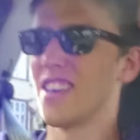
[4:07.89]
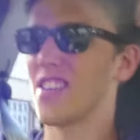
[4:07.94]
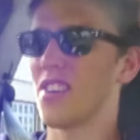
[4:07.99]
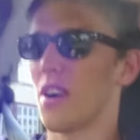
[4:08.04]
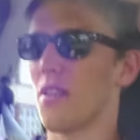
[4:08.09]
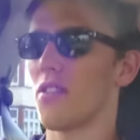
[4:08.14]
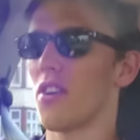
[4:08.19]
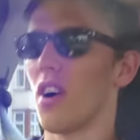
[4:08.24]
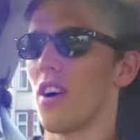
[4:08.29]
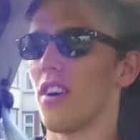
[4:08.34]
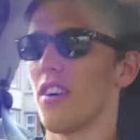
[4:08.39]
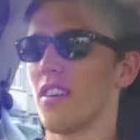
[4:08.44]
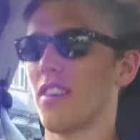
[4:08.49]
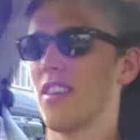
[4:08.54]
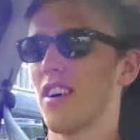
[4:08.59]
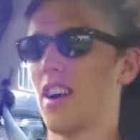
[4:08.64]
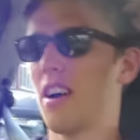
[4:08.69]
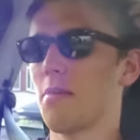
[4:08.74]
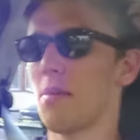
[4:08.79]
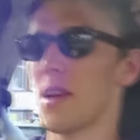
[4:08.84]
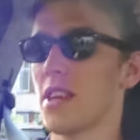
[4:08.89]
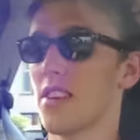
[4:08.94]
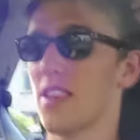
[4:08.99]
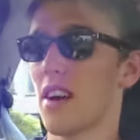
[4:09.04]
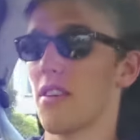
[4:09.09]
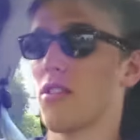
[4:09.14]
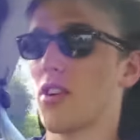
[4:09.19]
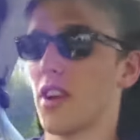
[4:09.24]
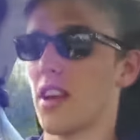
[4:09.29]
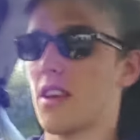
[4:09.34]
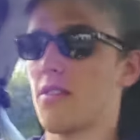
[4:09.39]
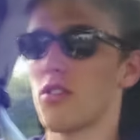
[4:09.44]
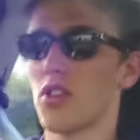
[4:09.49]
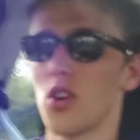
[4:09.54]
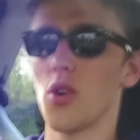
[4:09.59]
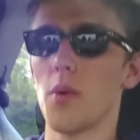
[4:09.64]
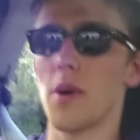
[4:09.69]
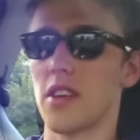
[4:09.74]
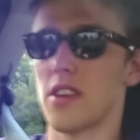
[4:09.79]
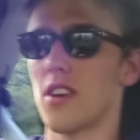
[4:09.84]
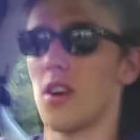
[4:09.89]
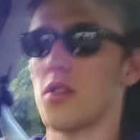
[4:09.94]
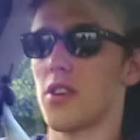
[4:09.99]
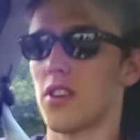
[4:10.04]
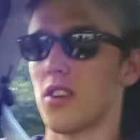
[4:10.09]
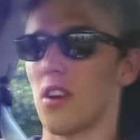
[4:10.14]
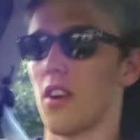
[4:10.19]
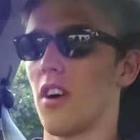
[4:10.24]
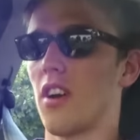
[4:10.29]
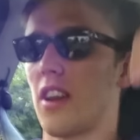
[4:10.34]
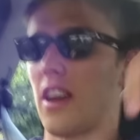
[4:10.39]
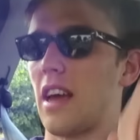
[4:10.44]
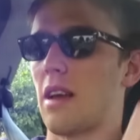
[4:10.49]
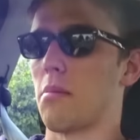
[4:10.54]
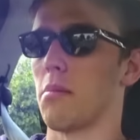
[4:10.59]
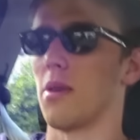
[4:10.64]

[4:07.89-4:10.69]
So I've got to give 2 weeks' notice on holiday,